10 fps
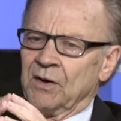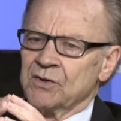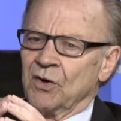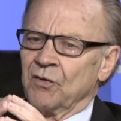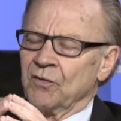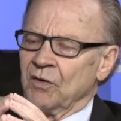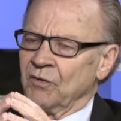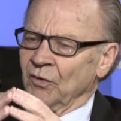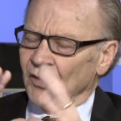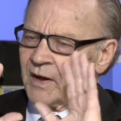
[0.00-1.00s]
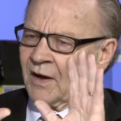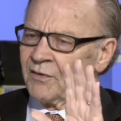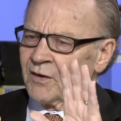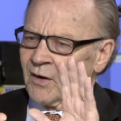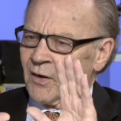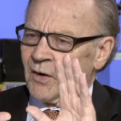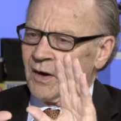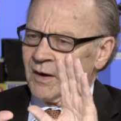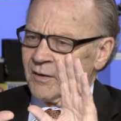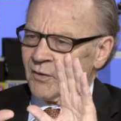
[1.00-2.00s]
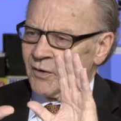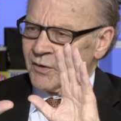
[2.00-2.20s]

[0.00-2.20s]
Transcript: So if you look out there and all